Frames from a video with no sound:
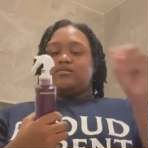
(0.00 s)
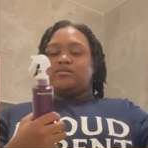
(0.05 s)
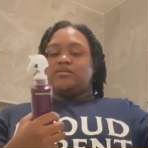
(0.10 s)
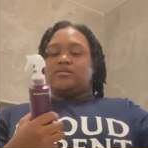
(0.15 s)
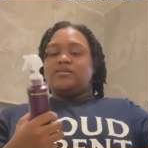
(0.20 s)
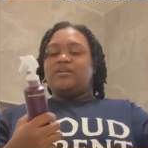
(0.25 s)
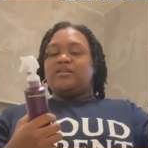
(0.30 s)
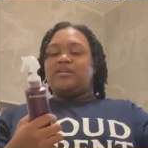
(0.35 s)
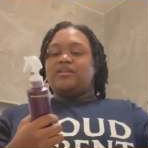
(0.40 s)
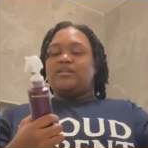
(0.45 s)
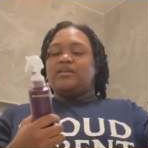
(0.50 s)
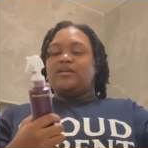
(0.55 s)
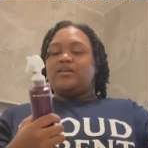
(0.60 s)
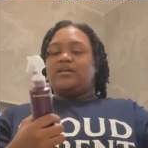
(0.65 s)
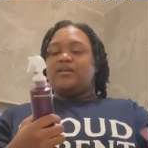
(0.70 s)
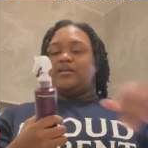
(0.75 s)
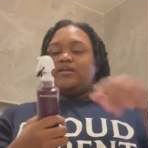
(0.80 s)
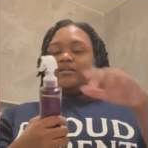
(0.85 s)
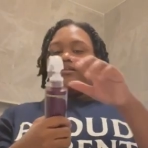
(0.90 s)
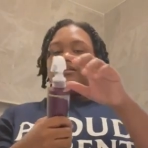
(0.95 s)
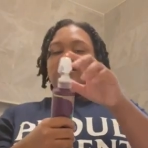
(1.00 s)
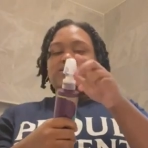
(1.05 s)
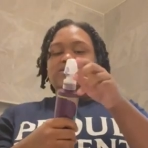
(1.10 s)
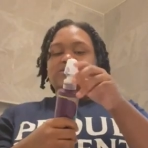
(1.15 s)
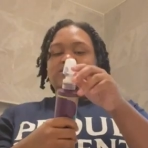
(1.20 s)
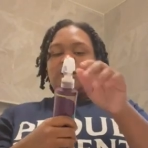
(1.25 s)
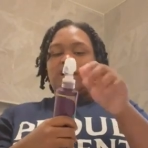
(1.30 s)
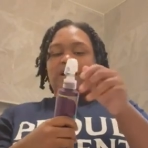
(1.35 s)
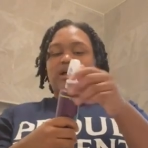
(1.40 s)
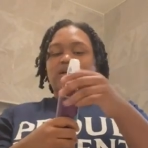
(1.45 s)
The
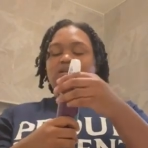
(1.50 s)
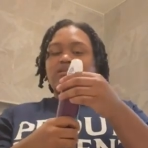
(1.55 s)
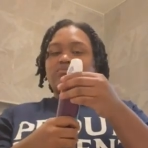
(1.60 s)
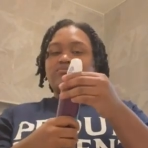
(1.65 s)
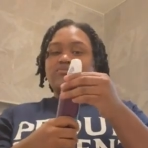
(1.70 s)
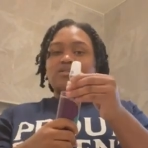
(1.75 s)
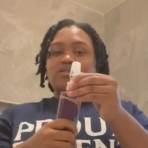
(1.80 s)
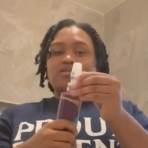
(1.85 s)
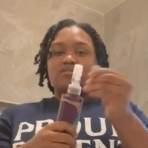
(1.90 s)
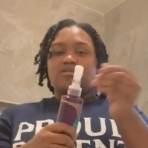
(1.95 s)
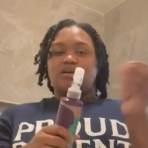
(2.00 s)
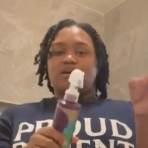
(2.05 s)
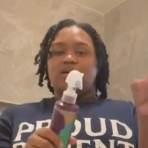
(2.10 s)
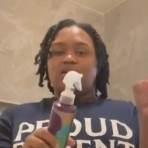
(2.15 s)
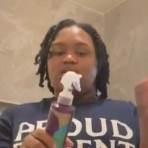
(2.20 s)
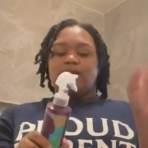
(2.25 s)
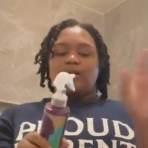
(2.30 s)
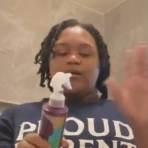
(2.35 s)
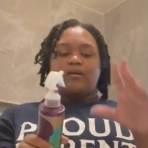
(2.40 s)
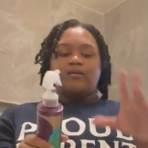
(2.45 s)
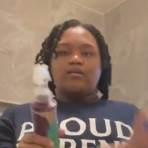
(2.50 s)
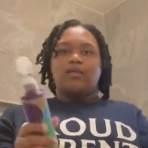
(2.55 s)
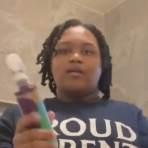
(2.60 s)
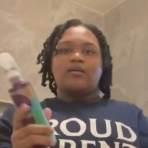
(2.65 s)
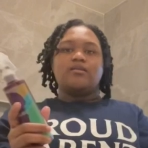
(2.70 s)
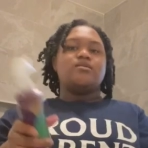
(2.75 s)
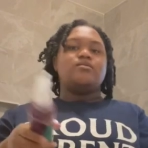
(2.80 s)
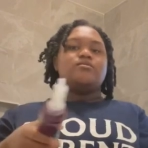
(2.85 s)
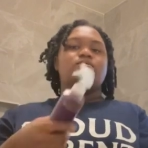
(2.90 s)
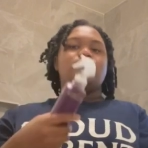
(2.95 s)
design of it,
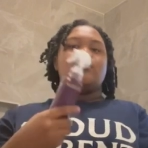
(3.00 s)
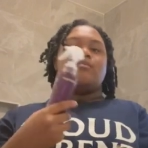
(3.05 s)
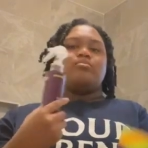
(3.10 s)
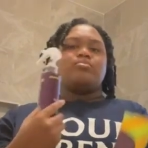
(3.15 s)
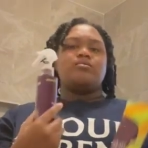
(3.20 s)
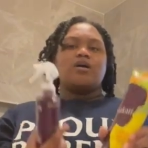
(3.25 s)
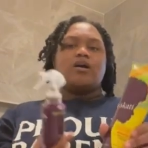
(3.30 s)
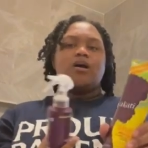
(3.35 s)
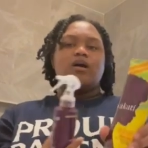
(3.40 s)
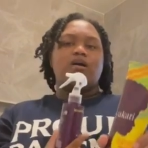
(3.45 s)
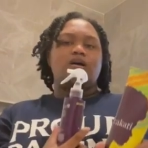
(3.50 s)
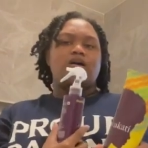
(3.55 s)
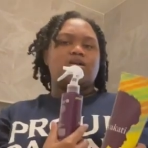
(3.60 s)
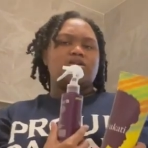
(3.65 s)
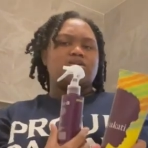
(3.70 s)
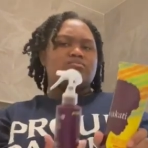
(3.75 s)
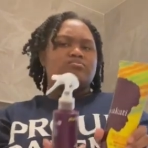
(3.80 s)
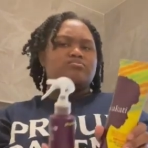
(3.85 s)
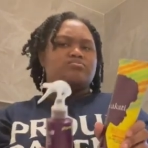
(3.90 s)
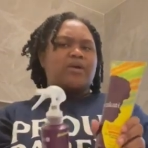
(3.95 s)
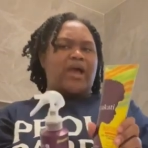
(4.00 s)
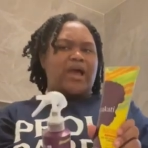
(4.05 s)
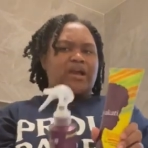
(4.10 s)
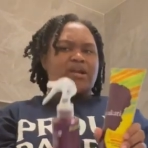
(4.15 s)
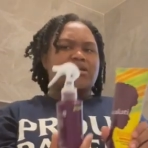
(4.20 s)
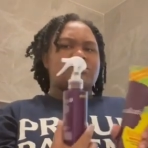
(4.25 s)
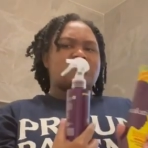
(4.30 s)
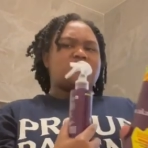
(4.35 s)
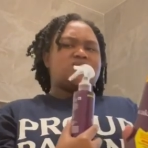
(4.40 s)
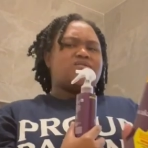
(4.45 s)
like the
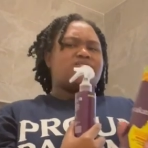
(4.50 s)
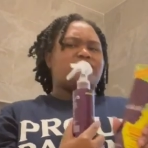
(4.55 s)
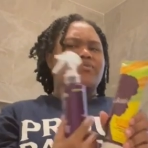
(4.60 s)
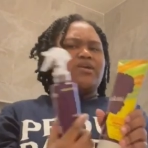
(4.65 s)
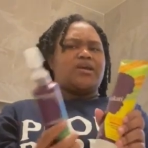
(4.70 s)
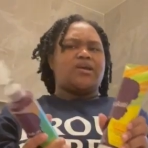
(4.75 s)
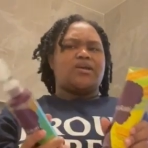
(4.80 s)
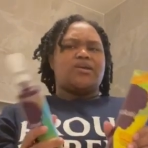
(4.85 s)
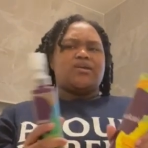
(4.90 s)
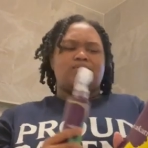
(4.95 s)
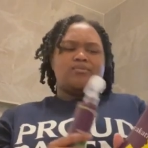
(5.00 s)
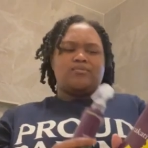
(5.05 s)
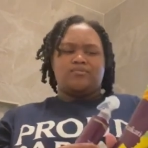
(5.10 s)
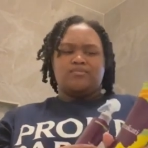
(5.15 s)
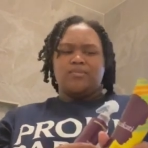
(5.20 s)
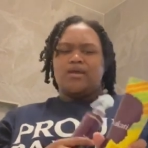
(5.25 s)
package is very cute.